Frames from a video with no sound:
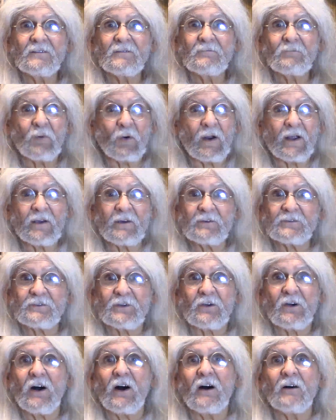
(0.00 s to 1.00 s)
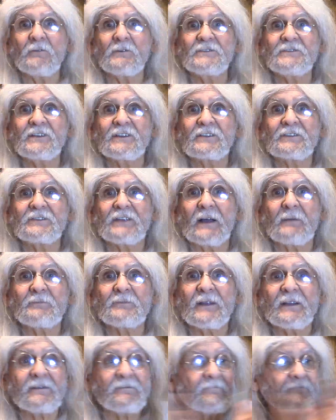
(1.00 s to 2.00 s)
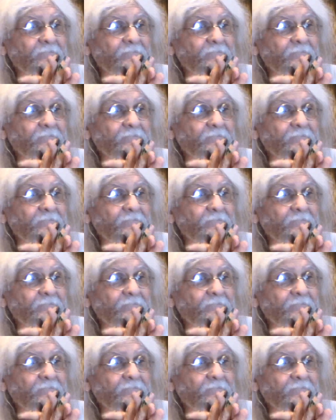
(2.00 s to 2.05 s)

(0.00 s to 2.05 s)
prayers are always accepted,